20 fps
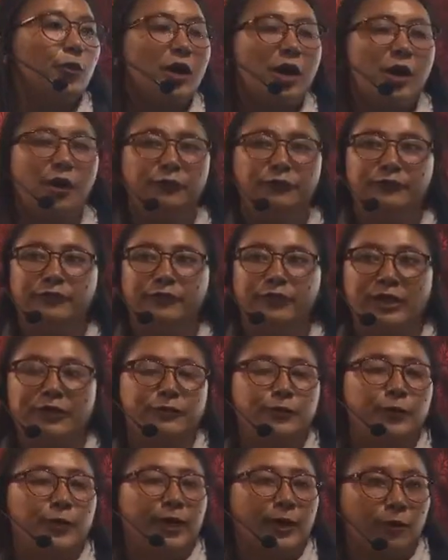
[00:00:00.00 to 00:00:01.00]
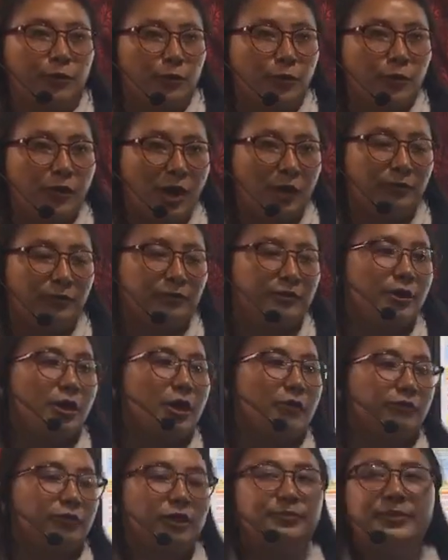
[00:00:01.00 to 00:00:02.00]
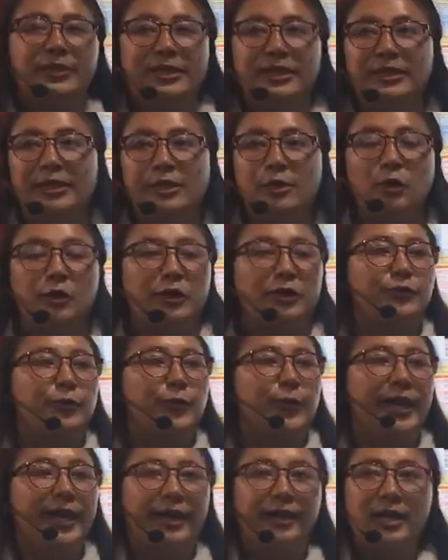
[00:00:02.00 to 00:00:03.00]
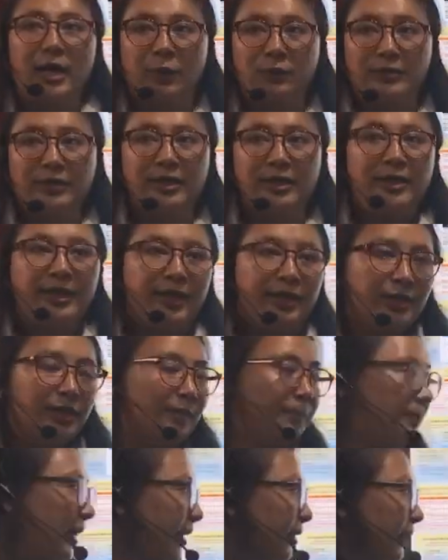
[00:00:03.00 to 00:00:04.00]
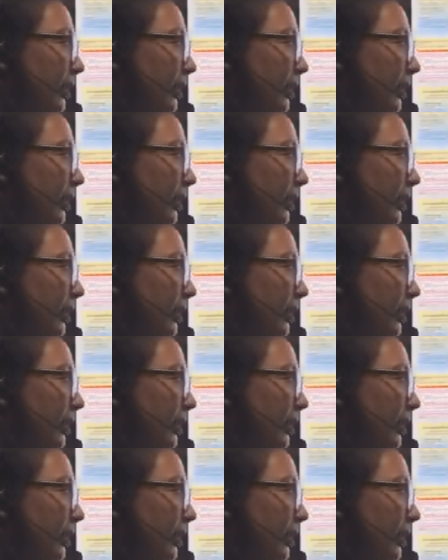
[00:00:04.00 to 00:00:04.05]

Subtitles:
out for a picnic, or if we hang out in a bar,